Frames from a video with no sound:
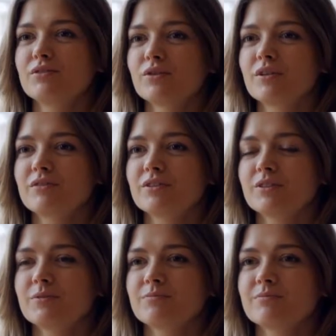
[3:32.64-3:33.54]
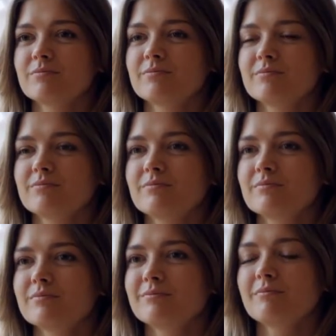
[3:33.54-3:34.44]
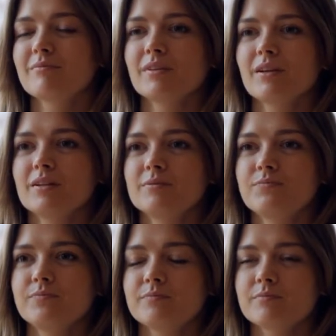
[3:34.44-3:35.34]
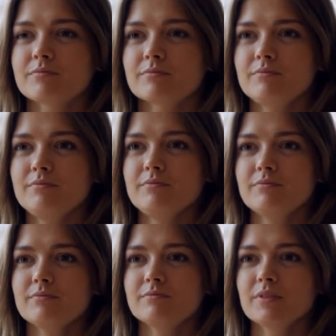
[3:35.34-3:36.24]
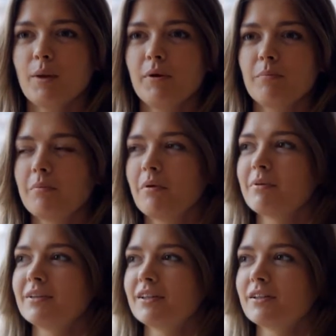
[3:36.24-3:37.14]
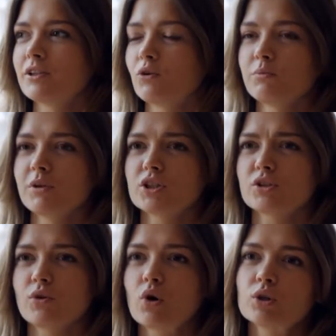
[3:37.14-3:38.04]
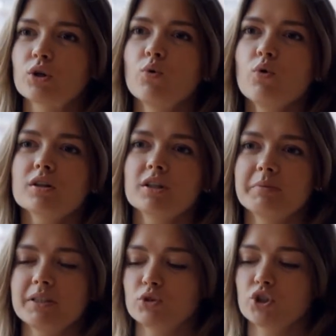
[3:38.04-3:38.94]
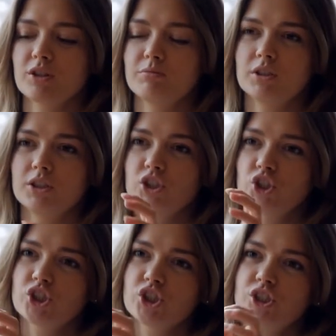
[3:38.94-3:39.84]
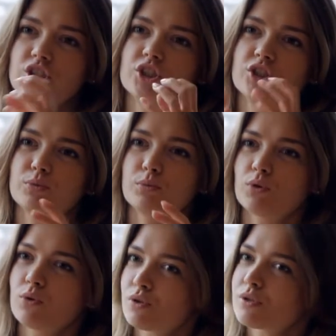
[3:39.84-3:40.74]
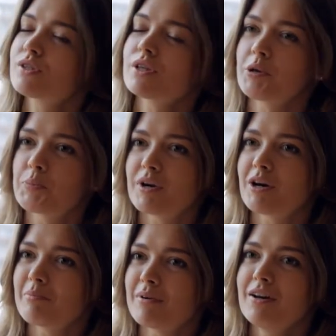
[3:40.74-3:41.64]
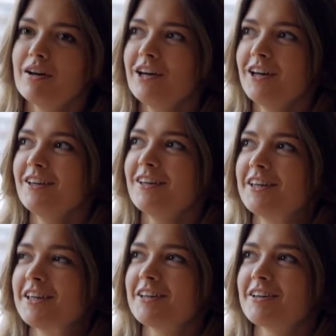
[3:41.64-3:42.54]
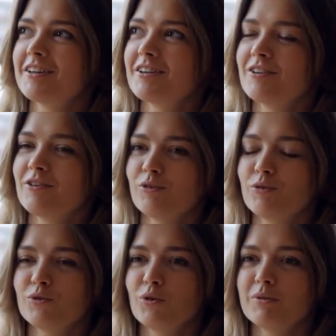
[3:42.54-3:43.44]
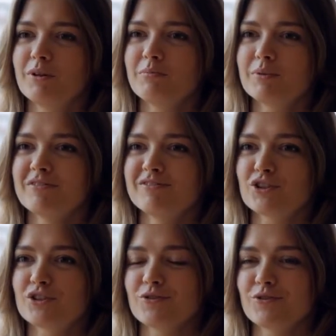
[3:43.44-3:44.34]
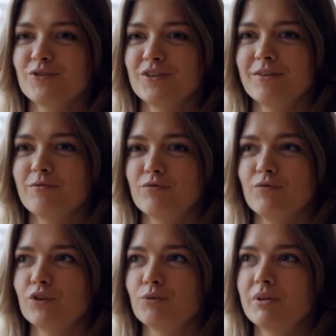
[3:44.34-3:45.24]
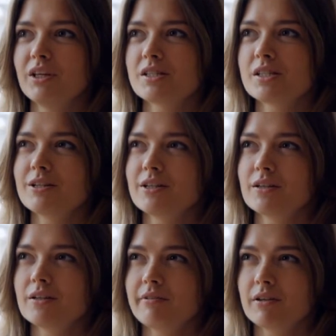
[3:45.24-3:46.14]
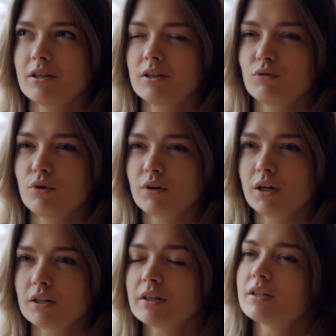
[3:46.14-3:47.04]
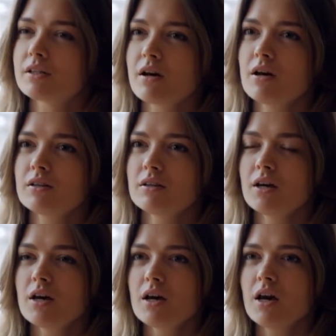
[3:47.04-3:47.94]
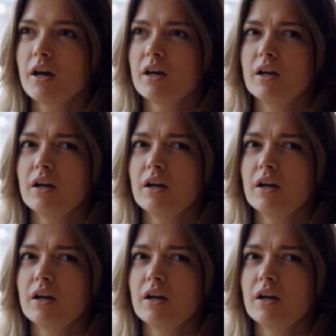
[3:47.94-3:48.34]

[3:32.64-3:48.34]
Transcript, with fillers: They don't listen to the speaker with interest as they are busy giving their views. When the speaker is in the middle of a conversation, without listening to the whole matter, they conclude and start delivering their point of view by stopping the speaker in the midway.